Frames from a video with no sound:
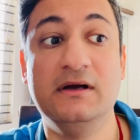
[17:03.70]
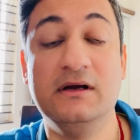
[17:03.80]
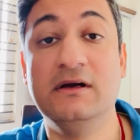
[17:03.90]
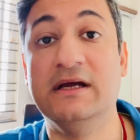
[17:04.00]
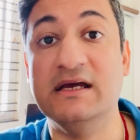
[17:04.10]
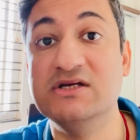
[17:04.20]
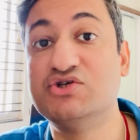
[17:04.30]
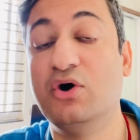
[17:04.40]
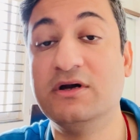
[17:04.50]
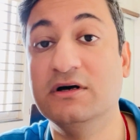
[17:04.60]

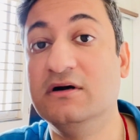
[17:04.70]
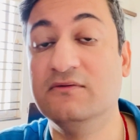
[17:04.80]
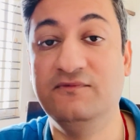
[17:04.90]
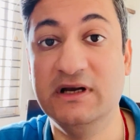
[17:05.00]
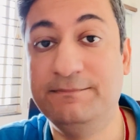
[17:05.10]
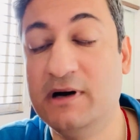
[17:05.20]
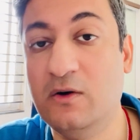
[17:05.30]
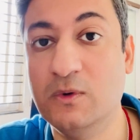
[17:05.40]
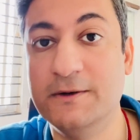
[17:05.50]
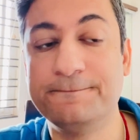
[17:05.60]
his or her
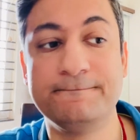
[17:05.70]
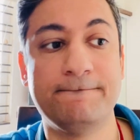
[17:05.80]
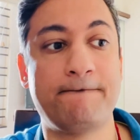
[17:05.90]
willpower,